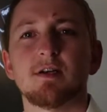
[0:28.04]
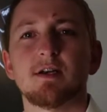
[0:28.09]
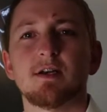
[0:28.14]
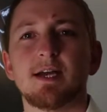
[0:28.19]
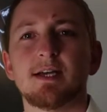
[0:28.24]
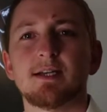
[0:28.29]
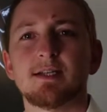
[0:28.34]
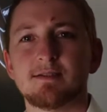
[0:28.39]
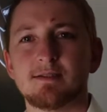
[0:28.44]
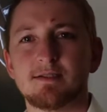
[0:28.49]

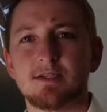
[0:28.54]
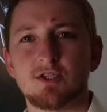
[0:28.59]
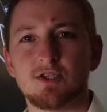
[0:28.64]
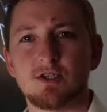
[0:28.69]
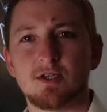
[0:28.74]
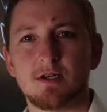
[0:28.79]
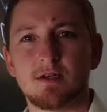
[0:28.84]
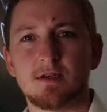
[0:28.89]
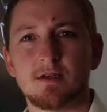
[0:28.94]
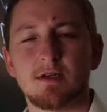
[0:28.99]

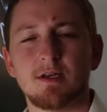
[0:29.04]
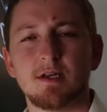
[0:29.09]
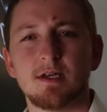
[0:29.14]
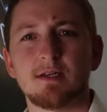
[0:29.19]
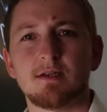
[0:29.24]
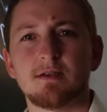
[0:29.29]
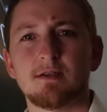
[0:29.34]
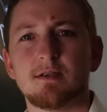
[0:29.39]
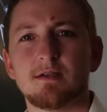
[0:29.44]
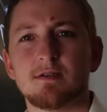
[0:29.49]
anesthesia.
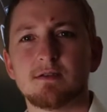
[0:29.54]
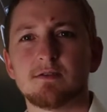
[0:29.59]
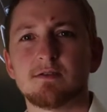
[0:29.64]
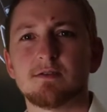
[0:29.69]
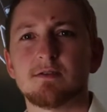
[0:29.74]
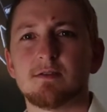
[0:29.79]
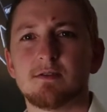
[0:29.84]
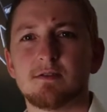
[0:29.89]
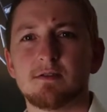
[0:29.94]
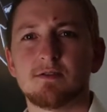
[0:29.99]

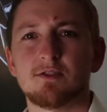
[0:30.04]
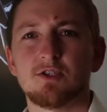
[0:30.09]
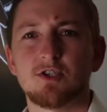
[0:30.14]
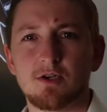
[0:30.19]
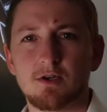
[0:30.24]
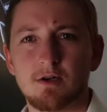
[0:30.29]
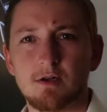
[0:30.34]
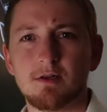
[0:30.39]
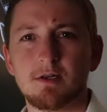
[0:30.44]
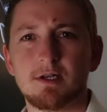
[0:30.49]
There's
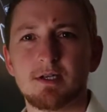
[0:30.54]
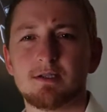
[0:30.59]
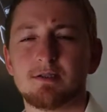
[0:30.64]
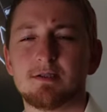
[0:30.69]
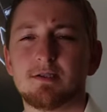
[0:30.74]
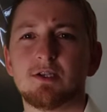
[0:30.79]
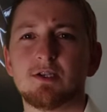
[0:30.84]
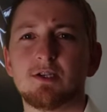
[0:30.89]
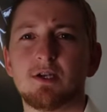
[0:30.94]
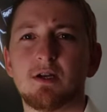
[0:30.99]
general
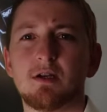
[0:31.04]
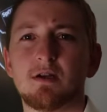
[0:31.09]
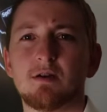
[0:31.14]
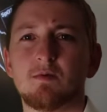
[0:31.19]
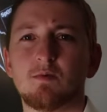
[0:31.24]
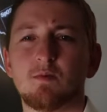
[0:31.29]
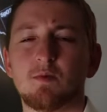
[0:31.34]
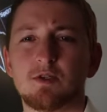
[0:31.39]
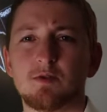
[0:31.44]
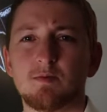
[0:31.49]
anesthesia,
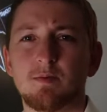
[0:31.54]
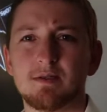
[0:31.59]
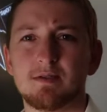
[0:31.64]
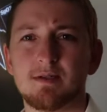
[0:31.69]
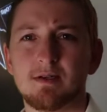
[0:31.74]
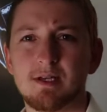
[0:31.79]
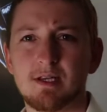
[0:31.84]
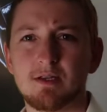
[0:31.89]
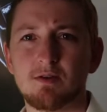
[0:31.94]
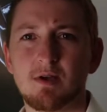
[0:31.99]
which
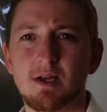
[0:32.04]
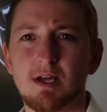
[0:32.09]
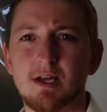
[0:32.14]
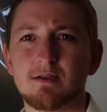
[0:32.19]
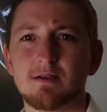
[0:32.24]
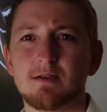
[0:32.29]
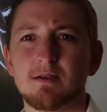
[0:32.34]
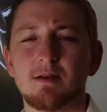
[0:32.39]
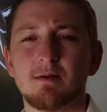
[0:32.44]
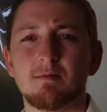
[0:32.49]
basically you
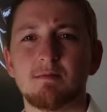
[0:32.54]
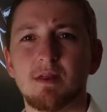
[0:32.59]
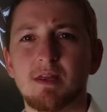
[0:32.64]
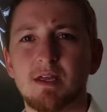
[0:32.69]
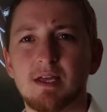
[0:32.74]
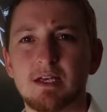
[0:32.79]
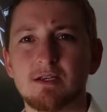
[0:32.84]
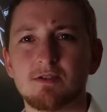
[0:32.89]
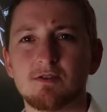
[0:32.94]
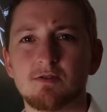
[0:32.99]
get
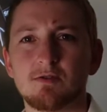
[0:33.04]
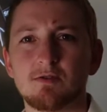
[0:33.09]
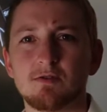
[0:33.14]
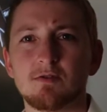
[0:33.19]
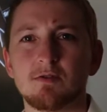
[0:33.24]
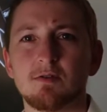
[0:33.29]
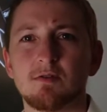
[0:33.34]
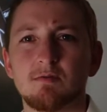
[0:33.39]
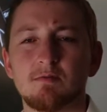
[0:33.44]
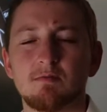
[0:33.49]
medications
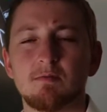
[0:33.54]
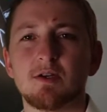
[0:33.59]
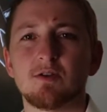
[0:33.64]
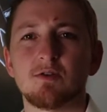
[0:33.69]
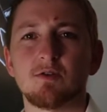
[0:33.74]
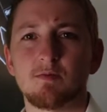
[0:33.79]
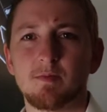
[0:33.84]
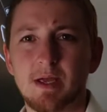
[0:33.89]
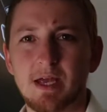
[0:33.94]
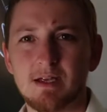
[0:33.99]
by
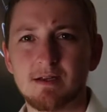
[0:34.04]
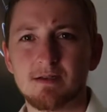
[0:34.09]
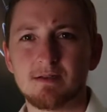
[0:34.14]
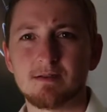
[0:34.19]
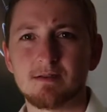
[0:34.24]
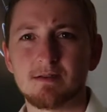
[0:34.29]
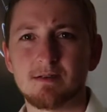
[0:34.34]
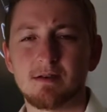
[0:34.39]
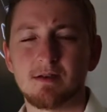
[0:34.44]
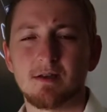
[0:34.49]
your
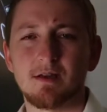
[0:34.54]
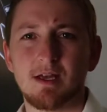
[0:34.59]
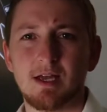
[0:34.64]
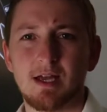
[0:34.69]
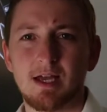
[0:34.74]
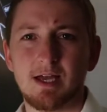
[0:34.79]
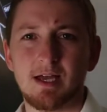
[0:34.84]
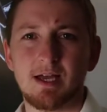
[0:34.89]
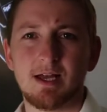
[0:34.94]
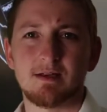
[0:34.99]
veins
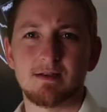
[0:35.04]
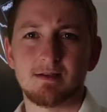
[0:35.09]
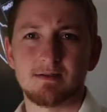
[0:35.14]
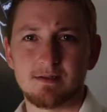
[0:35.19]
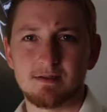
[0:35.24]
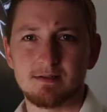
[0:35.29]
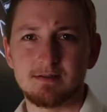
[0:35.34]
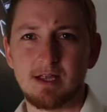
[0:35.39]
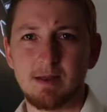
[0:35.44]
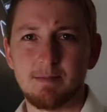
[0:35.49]
and
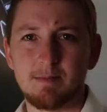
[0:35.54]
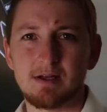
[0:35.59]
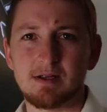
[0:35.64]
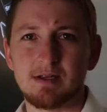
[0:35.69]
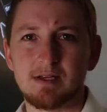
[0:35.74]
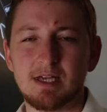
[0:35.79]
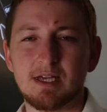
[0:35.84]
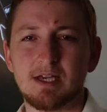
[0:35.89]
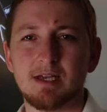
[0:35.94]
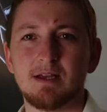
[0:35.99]

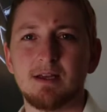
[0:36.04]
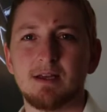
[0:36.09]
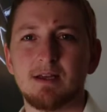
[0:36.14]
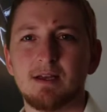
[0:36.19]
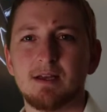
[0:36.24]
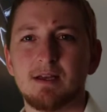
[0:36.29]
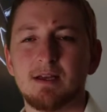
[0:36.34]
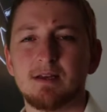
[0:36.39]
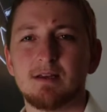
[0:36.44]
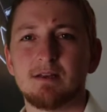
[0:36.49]
systemically
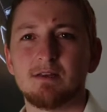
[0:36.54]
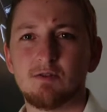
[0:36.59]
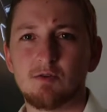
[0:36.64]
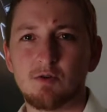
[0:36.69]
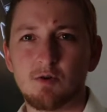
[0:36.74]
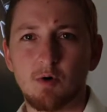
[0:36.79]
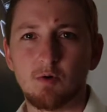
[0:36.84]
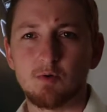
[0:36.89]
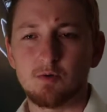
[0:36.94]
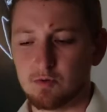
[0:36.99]
you
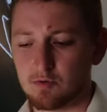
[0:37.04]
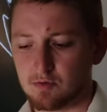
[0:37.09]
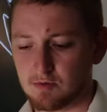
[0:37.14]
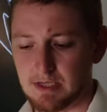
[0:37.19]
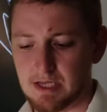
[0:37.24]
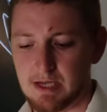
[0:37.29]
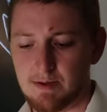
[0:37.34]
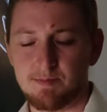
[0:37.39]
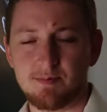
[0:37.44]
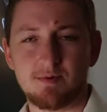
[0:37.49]
go to
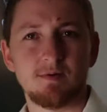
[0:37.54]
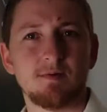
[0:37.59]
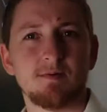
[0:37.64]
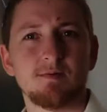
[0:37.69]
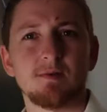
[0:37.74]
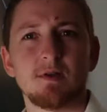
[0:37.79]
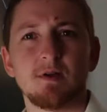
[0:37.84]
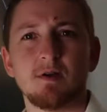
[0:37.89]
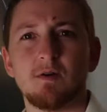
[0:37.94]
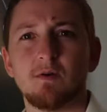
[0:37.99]
sleep
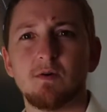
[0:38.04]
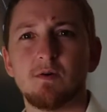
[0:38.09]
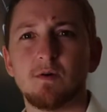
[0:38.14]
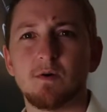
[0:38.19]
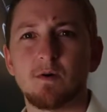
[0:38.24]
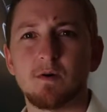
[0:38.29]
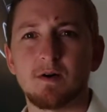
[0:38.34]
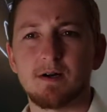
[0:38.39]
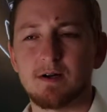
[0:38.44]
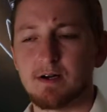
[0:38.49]

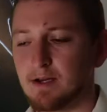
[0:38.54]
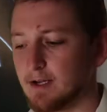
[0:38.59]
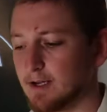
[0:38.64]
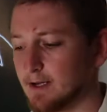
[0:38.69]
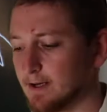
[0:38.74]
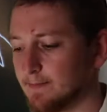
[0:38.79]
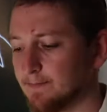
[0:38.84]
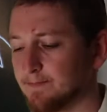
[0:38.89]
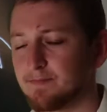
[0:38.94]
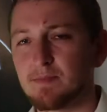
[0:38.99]
or
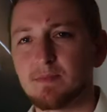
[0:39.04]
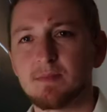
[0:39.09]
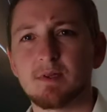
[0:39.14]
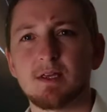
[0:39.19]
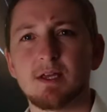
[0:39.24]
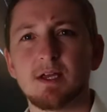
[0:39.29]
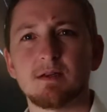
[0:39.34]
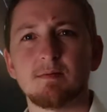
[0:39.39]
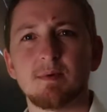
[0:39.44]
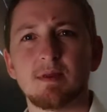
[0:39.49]

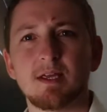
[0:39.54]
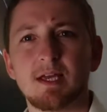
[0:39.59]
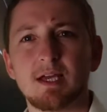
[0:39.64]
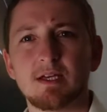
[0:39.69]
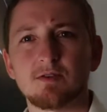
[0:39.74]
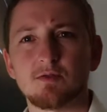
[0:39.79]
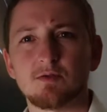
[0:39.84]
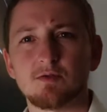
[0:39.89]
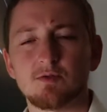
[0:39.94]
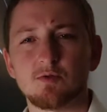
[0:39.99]
get
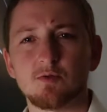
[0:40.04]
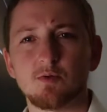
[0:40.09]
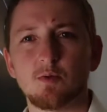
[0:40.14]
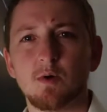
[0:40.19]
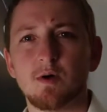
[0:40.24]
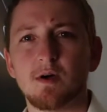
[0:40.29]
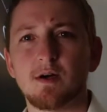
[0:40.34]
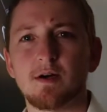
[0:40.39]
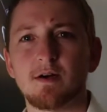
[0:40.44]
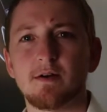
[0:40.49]
medication to
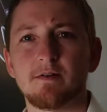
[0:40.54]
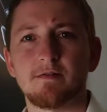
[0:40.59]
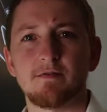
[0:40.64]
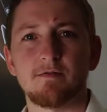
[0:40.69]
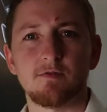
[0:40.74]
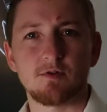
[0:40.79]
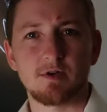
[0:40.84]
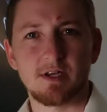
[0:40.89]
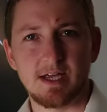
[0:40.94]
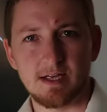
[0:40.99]

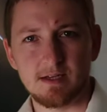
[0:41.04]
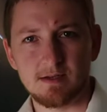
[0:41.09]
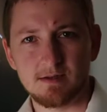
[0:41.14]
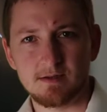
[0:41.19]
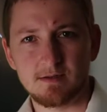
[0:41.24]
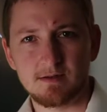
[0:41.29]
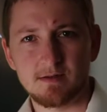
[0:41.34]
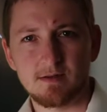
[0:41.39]
forget,